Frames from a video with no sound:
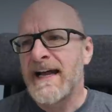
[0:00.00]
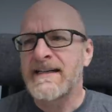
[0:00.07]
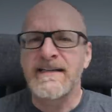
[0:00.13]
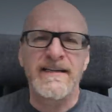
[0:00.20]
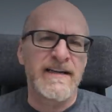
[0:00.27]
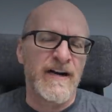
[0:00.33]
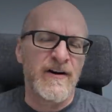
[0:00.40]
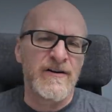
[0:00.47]
and
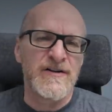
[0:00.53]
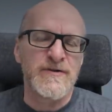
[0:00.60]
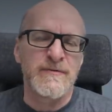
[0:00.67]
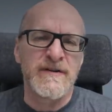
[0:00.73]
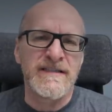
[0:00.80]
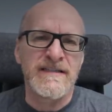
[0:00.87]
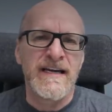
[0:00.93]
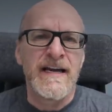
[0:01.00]

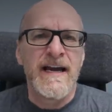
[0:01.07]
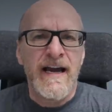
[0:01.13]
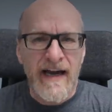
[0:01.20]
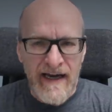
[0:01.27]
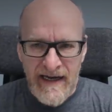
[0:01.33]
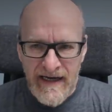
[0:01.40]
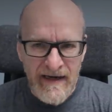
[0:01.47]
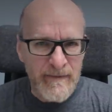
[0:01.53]
encouragement,
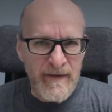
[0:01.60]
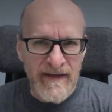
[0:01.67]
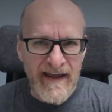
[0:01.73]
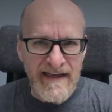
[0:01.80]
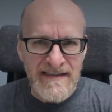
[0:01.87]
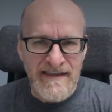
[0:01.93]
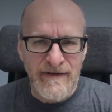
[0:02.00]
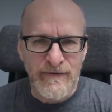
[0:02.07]
uh, but
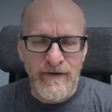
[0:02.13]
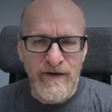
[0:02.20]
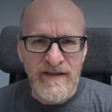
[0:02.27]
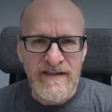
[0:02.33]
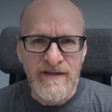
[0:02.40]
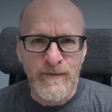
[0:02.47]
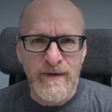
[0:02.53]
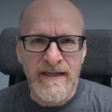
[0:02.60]
that's it for
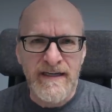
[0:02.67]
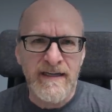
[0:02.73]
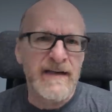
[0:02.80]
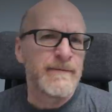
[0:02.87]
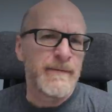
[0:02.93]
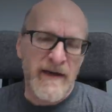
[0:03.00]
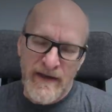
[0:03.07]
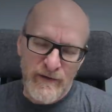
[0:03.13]
this week.
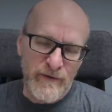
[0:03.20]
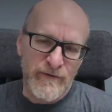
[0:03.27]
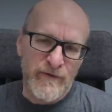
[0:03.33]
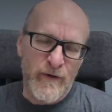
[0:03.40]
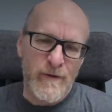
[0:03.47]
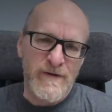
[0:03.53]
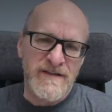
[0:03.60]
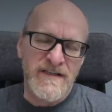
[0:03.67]
I look
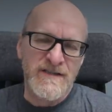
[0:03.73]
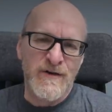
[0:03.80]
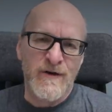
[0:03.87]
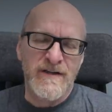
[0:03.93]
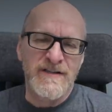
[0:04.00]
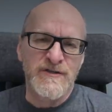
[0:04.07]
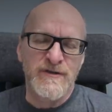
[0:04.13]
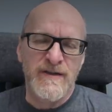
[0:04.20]
forward to
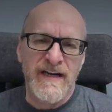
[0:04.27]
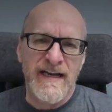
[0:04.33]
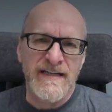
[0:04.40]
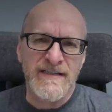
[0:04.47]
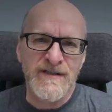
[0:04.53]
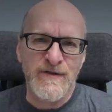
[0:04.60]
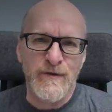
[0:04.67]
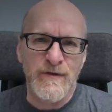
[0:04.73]
talking to you
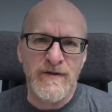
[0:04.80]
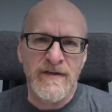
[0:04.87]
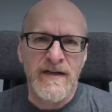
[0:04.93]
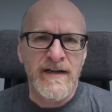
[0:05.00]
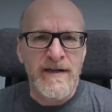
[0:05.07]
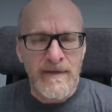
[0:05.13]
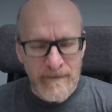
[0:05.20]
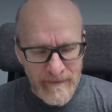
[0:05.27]
again soon.
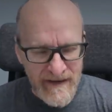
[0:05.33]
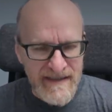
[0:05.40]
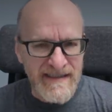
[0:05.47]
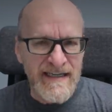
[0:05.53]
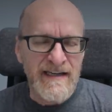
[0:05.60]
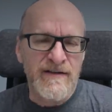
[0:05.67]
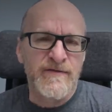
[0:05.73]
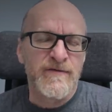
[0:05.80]
Be
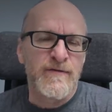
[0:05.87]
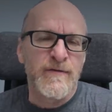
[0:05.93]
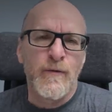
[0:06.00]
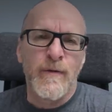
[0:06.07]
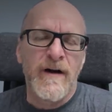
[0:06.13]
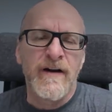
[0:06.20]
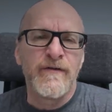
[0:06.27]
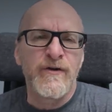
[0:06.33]
safe
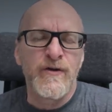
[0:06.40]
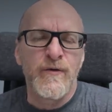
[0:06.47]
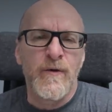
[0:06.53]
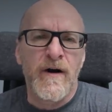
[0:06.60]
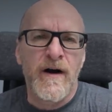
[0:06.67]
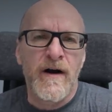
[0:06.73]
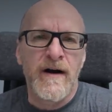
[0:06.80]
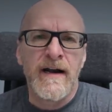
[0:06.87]
wherever you
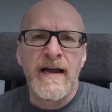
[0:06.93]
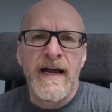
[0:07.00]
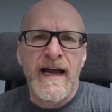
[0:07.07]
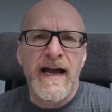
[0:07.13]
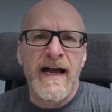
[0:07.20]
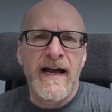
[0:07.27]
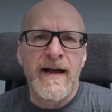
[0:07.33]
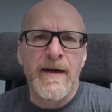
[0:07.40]
are,
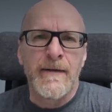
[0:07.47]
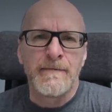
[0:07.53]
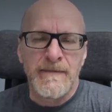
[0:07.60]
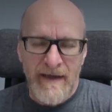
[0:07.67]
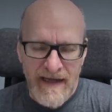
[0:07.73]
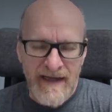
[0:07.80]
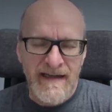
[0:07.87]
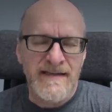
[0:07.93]
um,
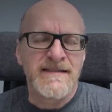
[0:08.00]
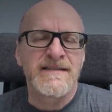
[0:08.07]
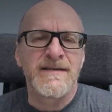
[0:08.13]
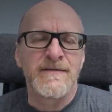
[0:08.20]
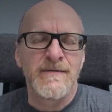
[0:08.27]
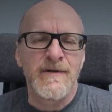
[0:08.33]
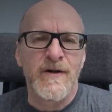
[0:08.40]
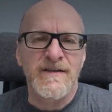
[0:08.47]
and
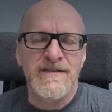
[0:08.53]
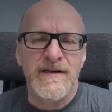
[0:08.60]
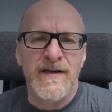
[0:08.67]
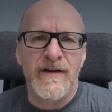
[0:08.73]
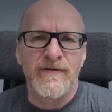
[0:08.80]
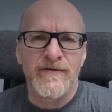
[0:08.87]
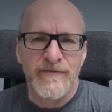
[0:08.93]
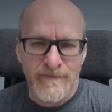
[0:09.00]
lots of
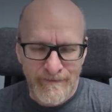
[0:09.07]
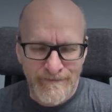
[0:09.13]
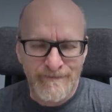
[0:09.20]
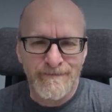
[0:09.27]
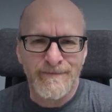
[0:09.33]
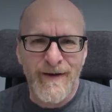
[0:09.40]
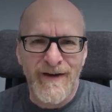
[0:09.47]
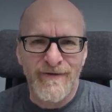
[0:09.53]
love.
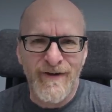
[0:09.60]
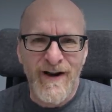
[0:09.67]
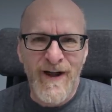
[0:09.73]
Bye for